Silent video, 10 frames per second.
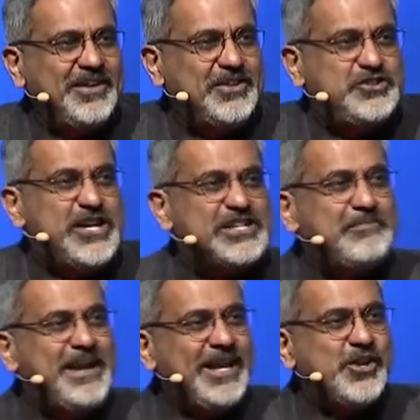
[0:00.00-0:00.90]
just
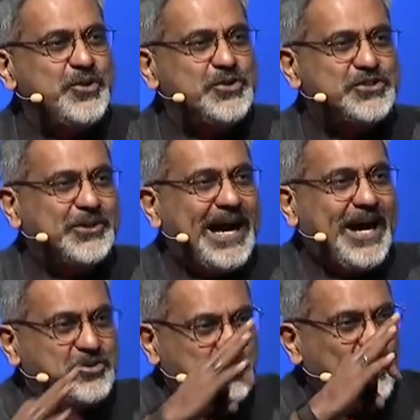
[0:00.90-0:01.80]
being used to
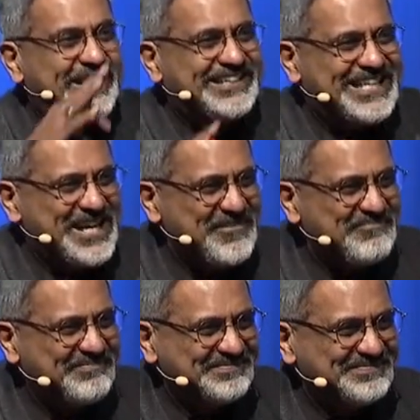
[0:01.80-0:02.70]
house one team.
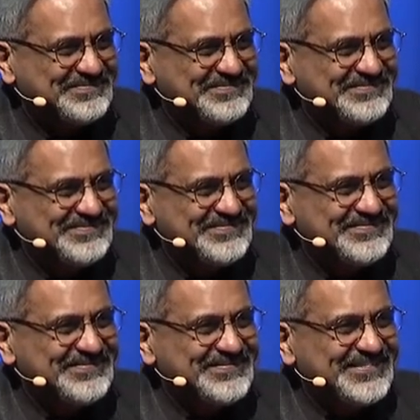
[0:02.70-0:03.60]

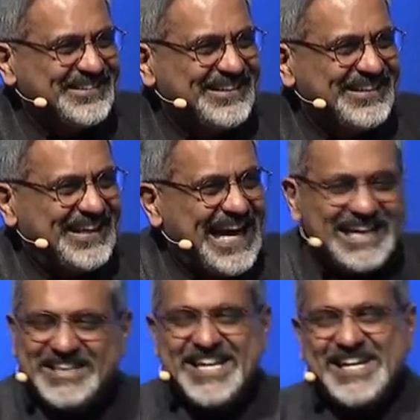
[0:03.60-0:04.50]

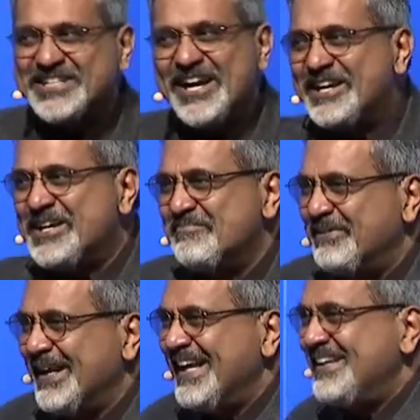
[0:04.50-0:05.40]
Not the entire
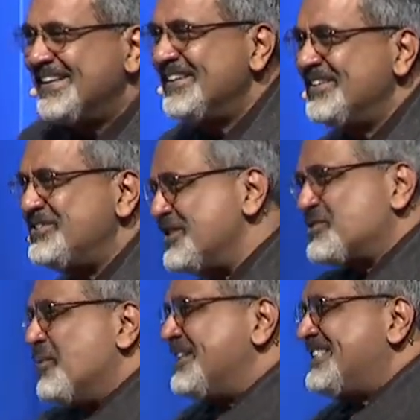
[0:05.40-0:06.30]
company, just
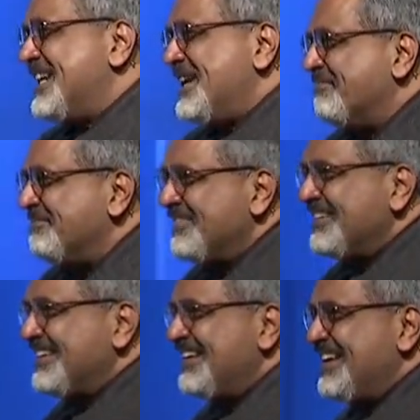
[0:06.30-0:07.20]
one team.
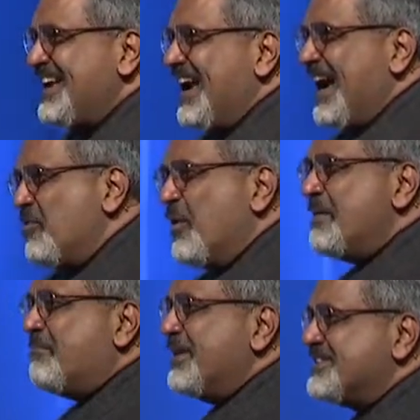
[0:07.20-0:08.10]
And one
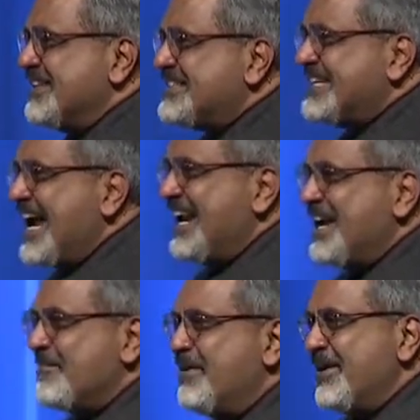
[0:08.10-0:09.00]
person standing
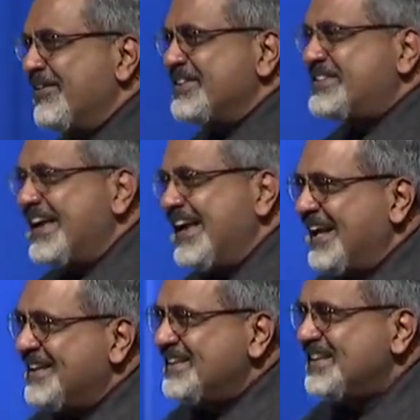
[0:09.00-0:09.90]
up here and
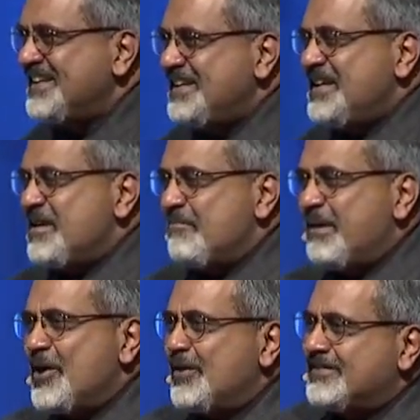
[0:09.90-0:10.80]
saying,
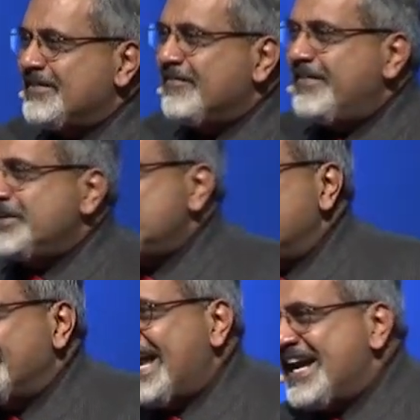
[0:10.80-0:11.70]
because of the
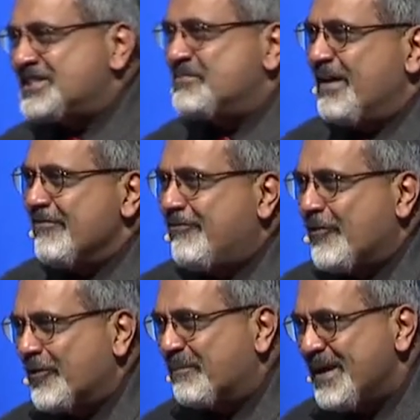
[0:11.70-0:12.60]
vision cast by
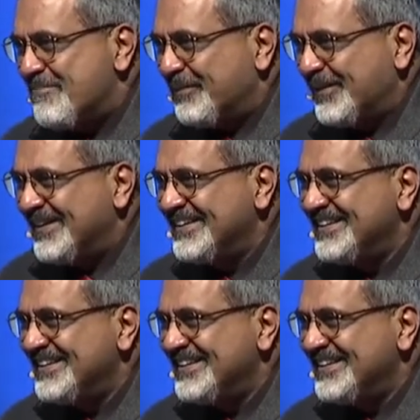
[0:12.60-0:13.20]
4 people,